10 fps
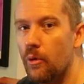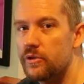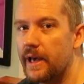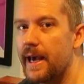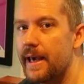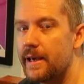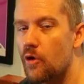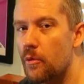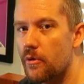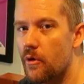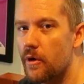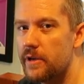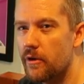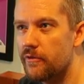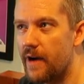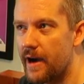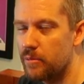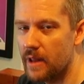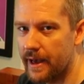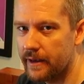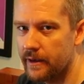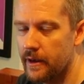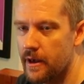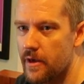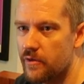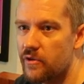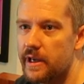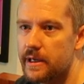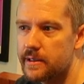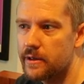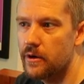bought a GoPro Hero 5 Black 3 years